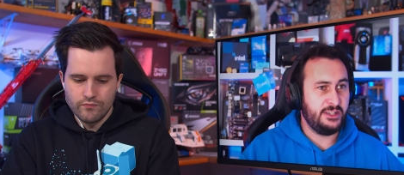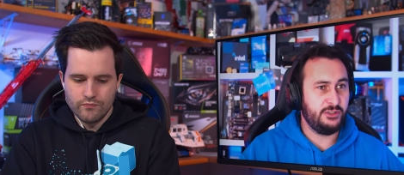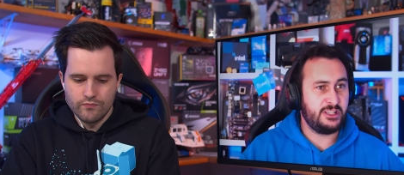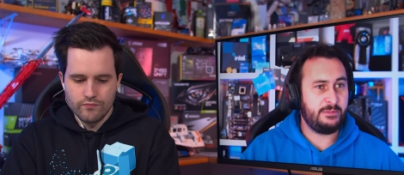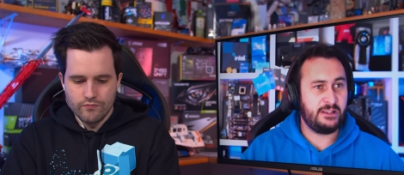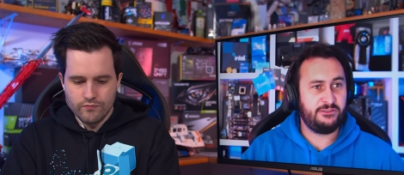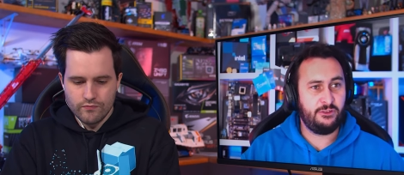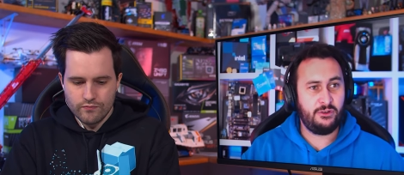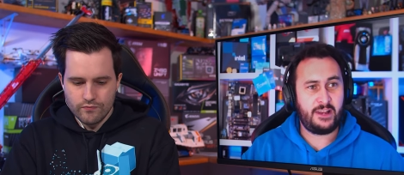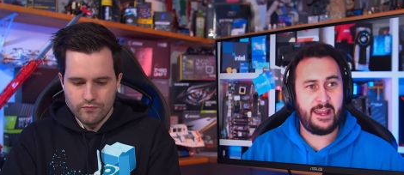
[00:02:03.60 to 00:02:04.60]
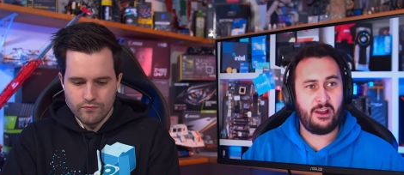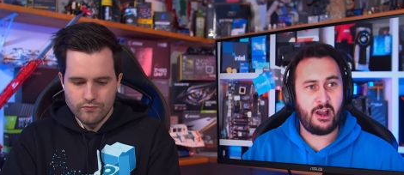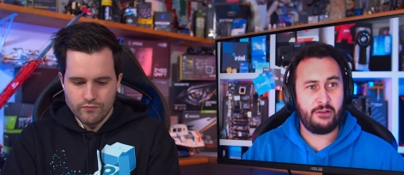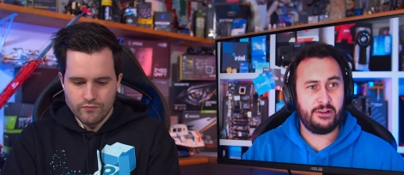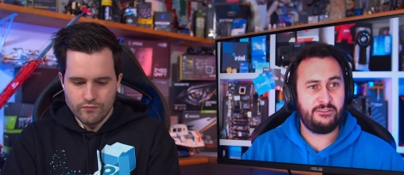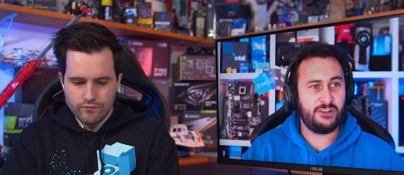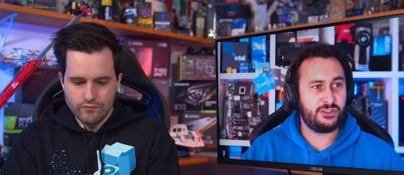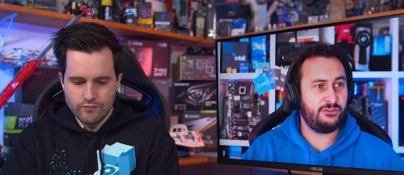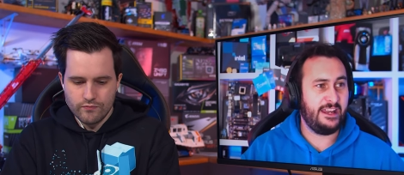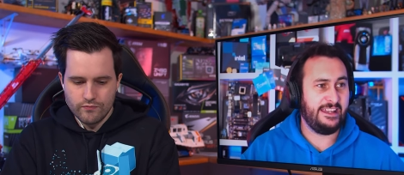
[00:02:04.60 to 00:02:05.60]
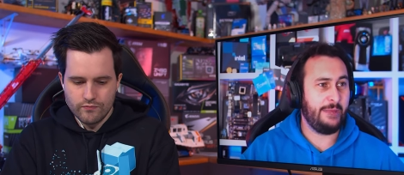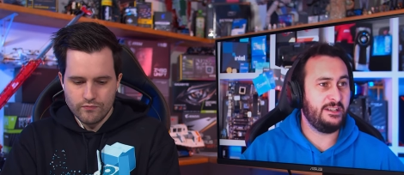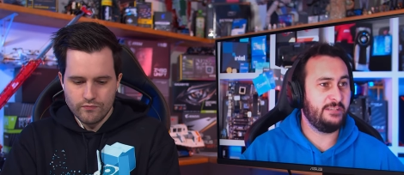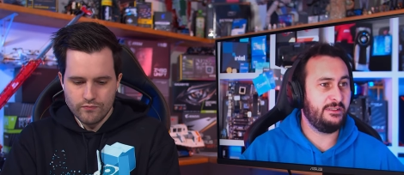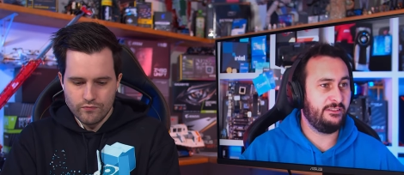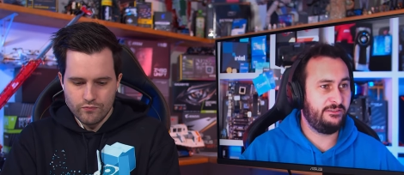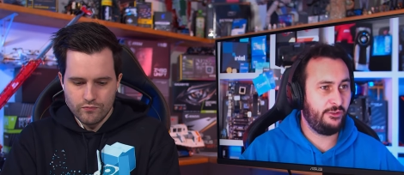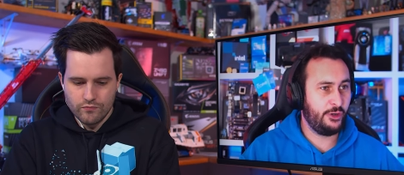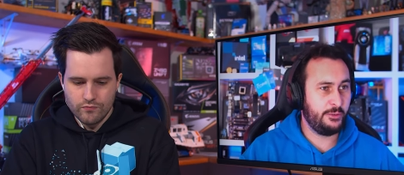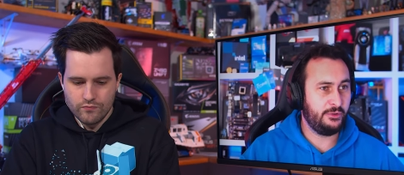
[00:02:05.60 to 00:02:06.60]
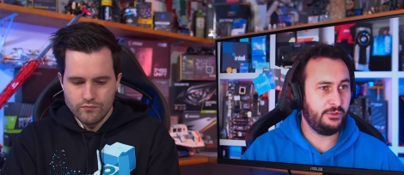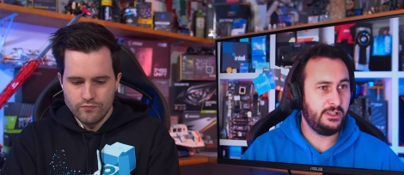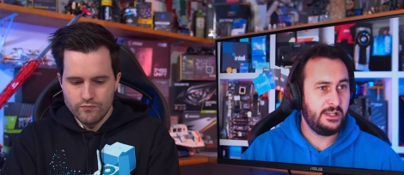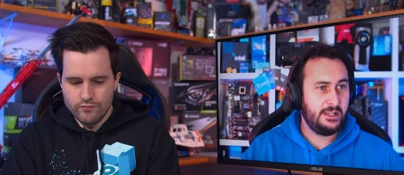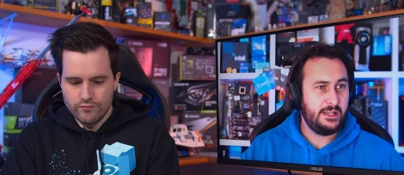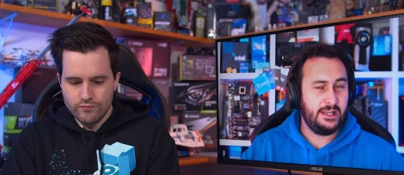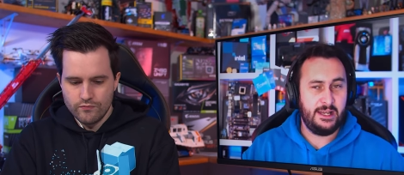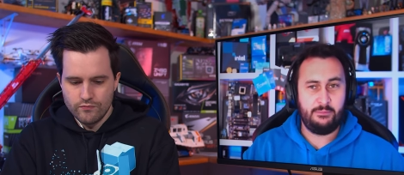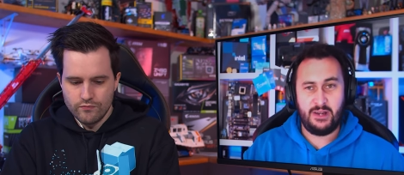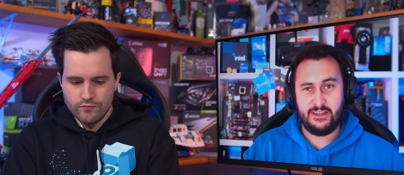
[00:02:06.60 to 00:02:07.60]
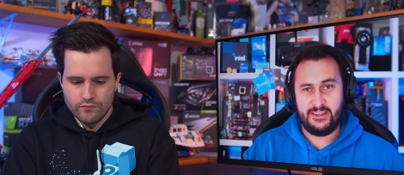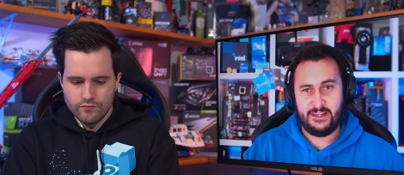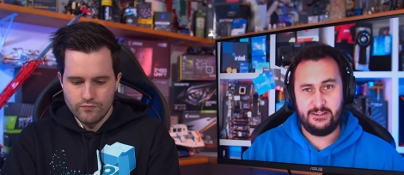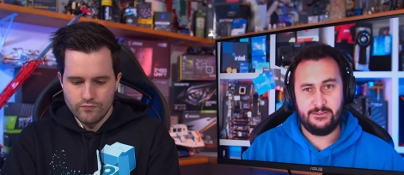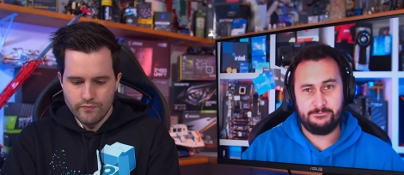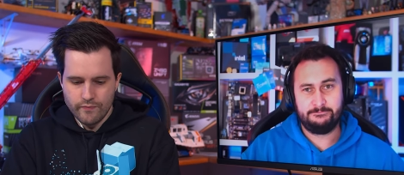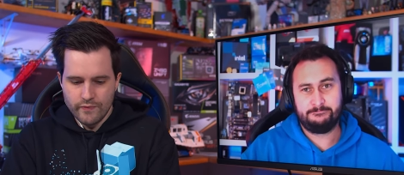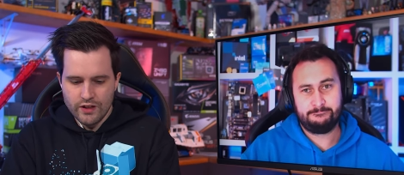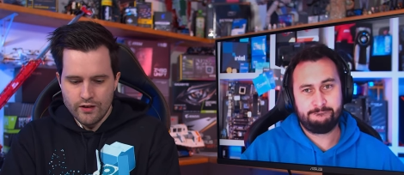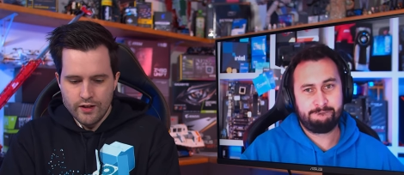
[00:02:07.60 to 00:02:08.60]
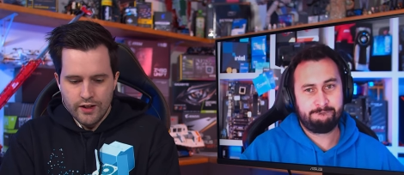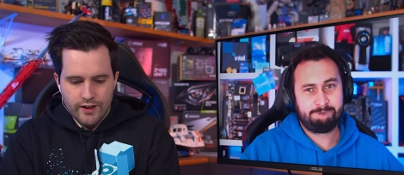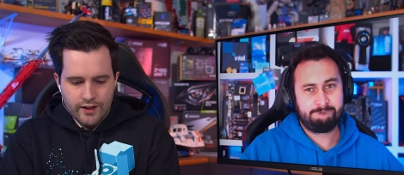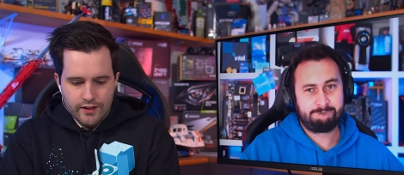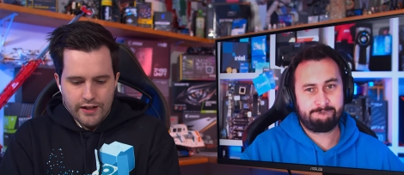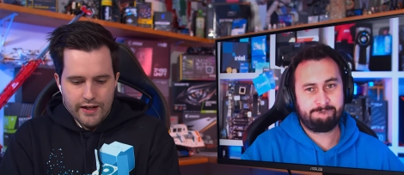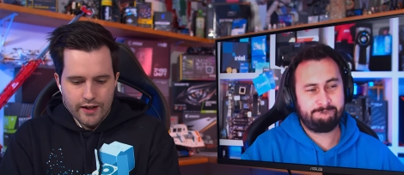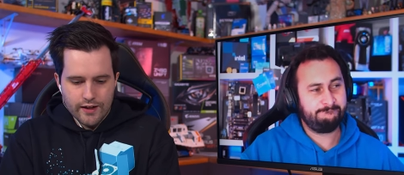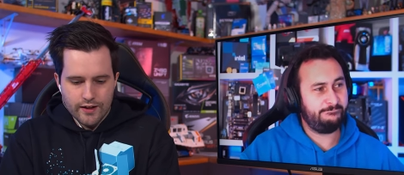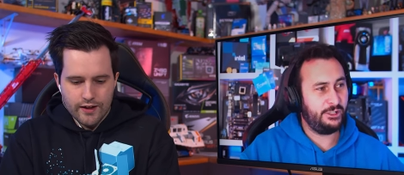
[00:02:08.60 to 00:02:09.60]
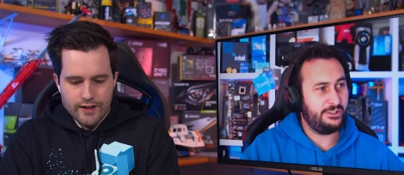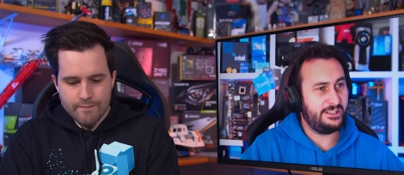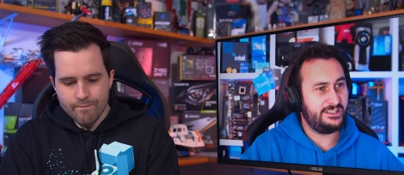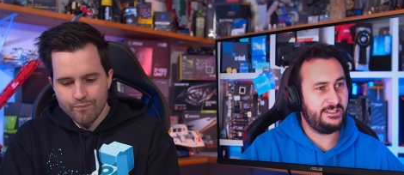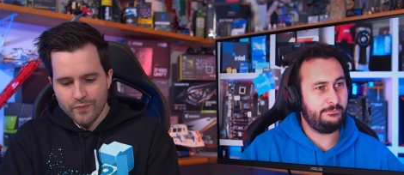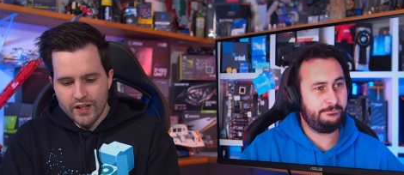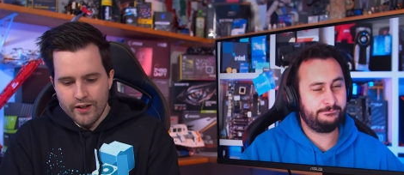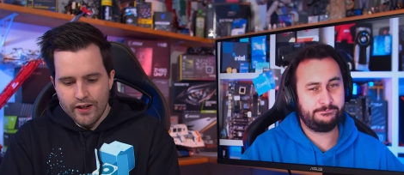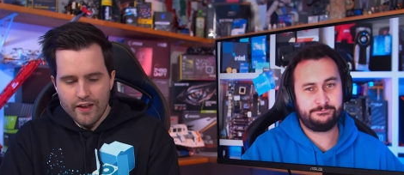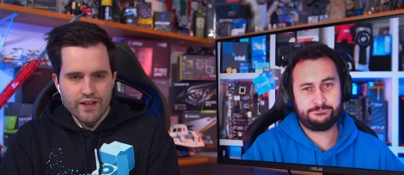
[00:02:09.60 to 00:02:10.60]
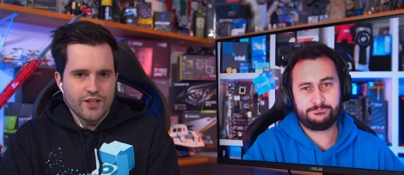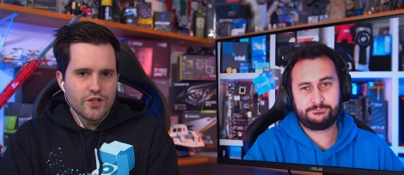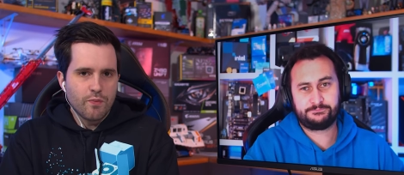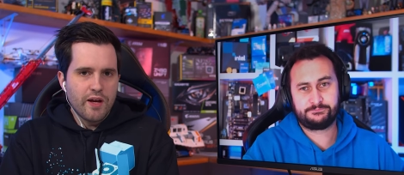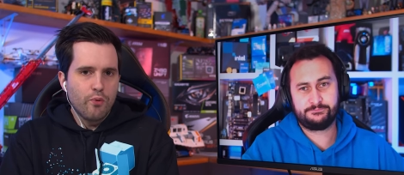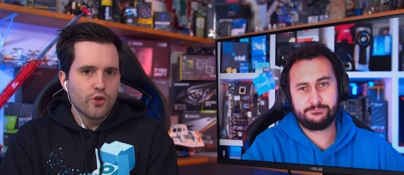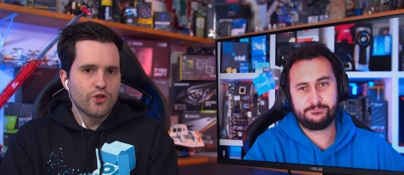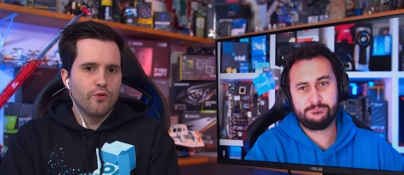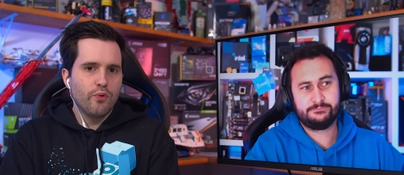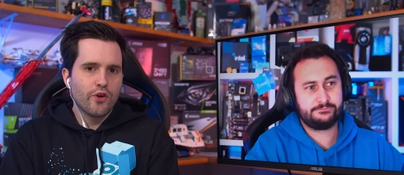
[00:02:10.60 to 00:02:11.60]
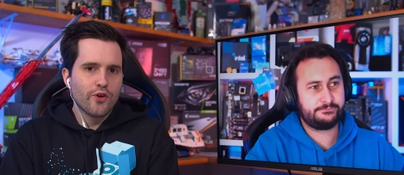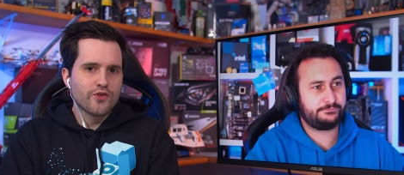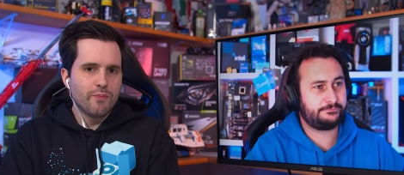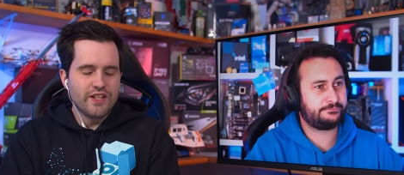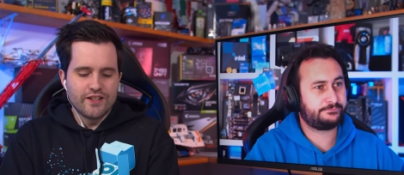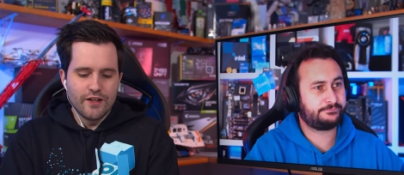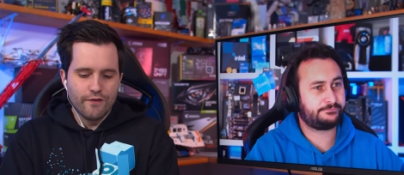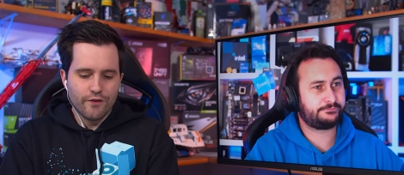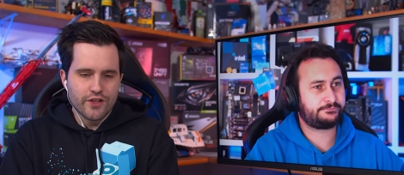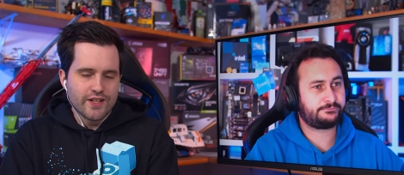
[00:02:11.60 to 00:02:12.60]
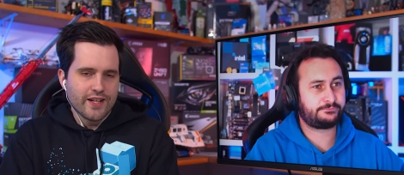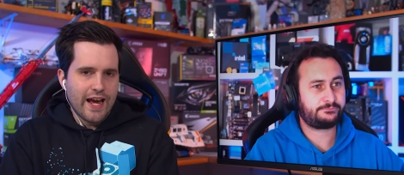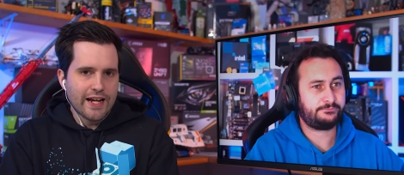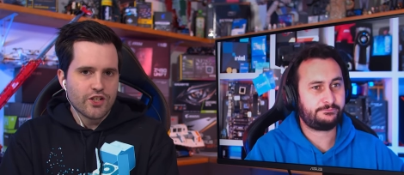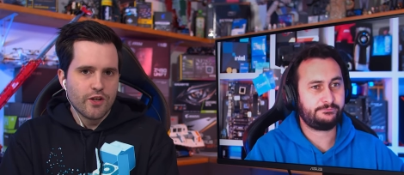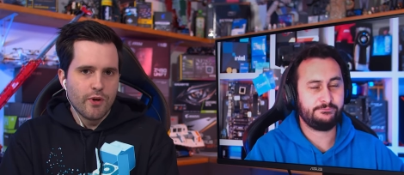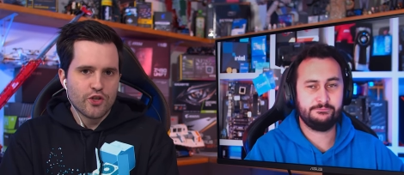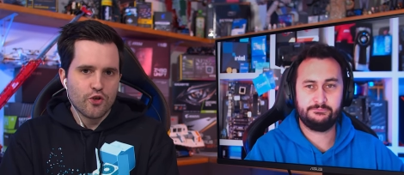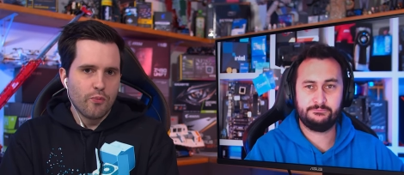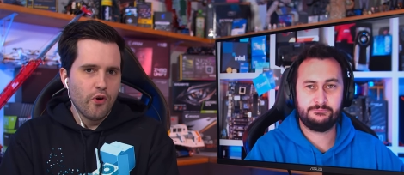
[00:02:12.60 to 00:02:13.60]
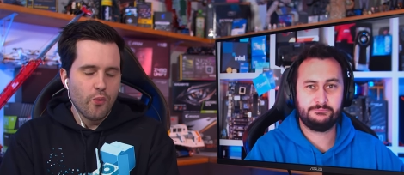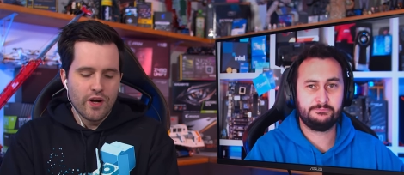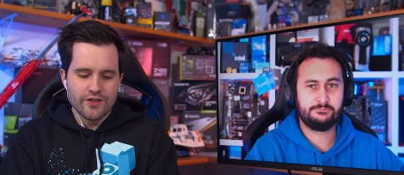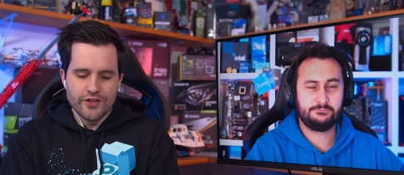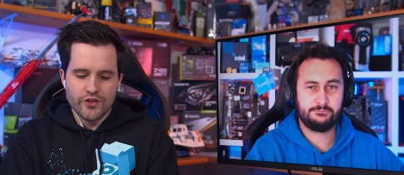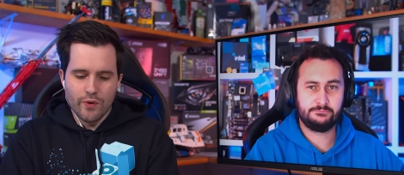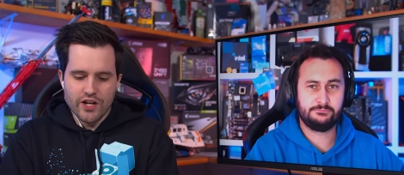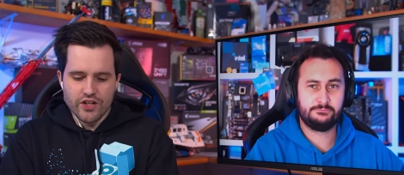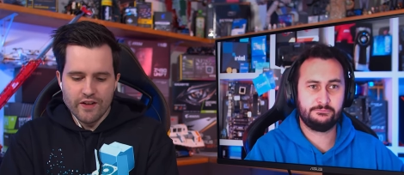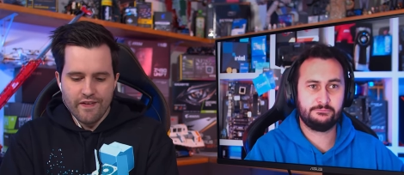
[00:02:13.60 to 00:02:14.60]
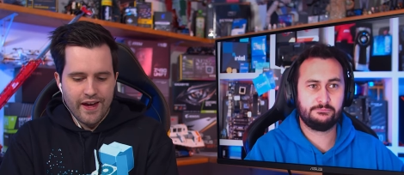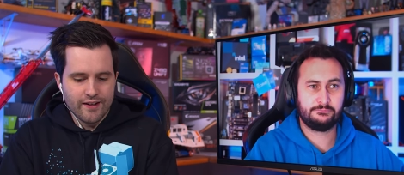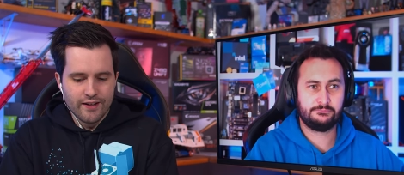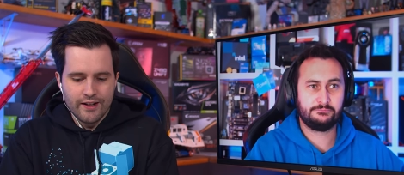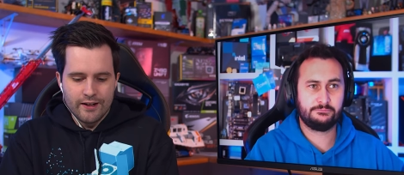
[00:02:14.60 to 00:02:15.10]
Speaker 1: Uh, do you expect 4K high refresh rate gaming to be affordable uh, by then?
Speaker 2: Yeah, um, Tim. I think DisplayPort 2.0 is a bit different to the HDMI 2.1 situation in that